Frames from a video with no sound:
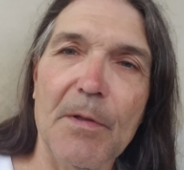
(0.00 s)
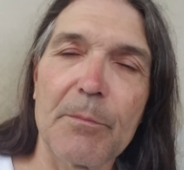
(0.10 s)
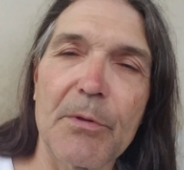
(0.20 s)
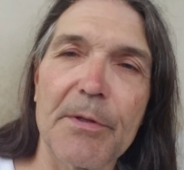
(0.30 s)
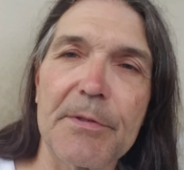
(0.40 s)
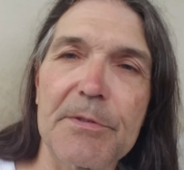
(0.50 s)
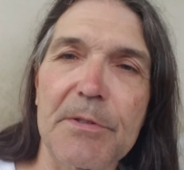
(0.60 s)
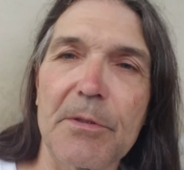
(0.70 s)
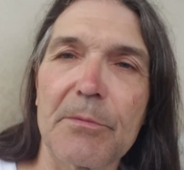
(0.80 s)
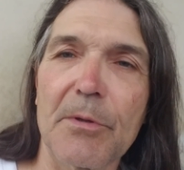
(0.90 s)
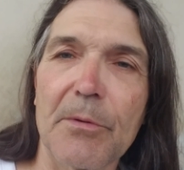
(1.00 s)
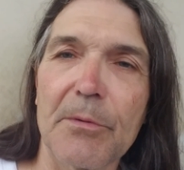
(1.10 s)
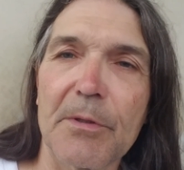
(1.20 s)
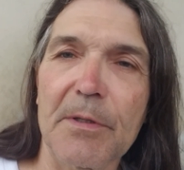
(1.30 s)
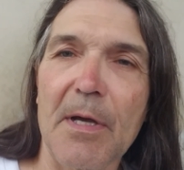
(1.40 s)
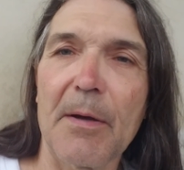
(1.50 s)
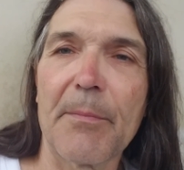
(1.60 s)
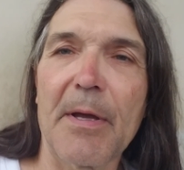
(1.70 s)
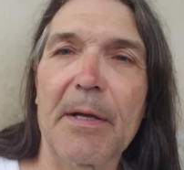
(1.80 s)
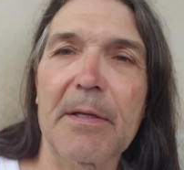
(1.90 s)
Berlinski Road and got
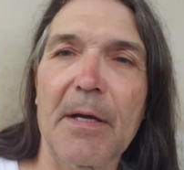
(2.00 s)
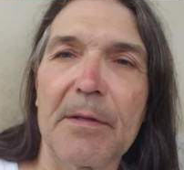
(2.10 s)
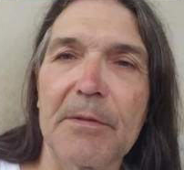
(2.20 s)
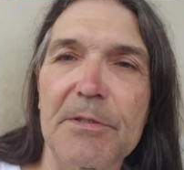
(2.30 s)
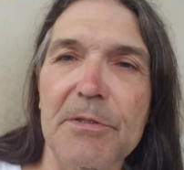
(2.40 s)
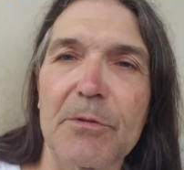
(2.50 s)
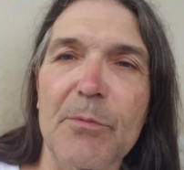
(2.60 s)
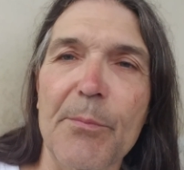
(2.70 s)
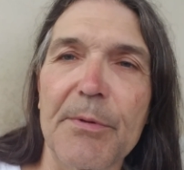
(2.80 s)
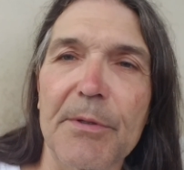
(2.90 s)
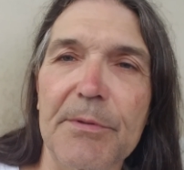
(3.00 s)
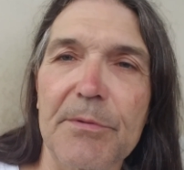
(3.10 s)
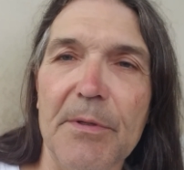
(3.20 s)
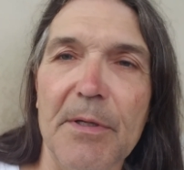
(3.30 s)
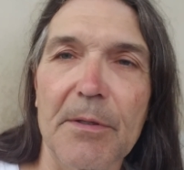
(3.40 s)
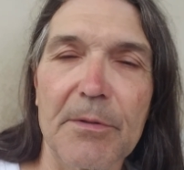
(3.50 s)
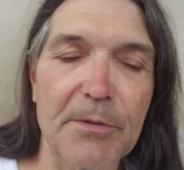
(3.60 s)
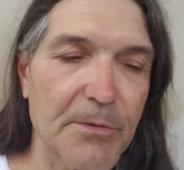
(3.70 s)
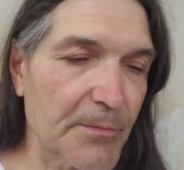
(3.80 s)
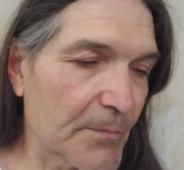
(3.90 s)
back on the snowmobile trail, or
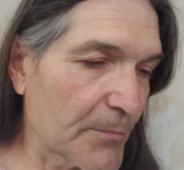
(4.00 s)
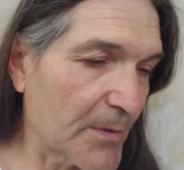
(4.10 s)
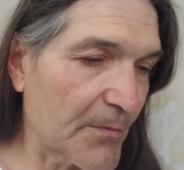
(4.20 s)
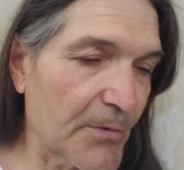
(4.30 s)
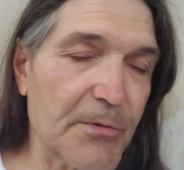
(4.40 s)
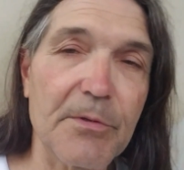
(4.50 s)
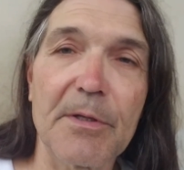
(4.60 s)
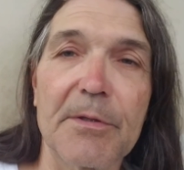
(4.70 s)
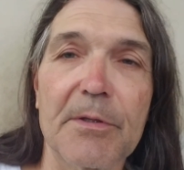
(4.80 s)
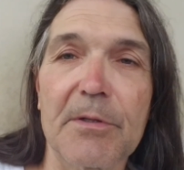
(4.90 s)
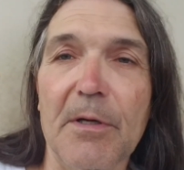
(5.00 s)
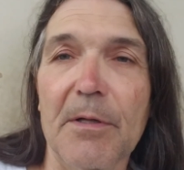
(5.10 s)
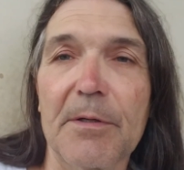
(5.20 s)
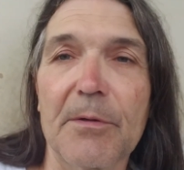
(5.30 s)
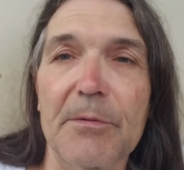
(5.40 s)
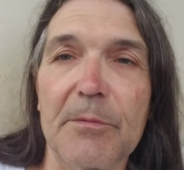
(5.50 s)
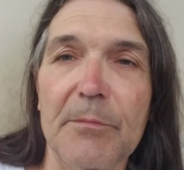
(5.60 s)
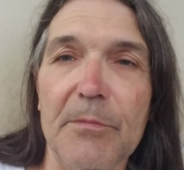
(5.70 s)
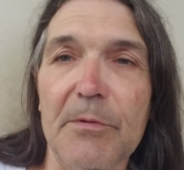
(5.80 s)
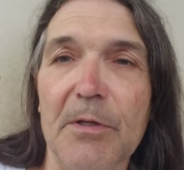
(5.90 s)
the whatever trail you call it, out
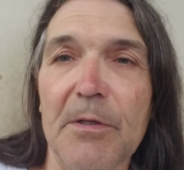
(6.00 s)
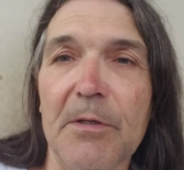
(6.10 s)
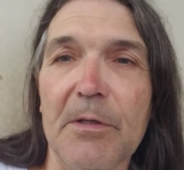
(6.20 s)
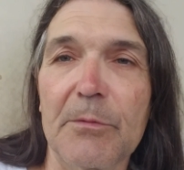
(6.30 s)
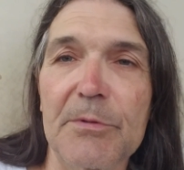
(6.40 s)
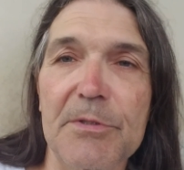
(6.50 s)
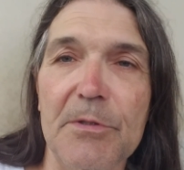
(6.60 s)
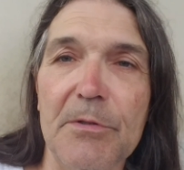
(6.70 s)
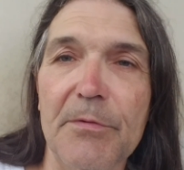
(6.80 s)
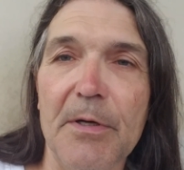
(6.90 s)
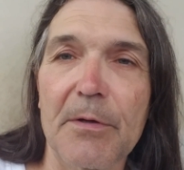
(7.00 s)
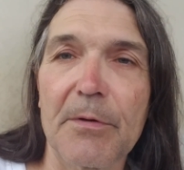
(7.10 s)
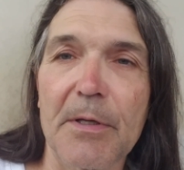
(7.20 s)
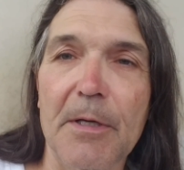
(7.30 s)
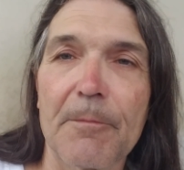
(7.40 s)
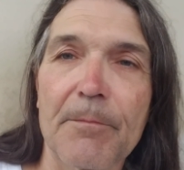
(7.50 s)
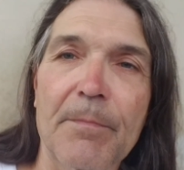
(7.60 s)
to Indian Reserve area.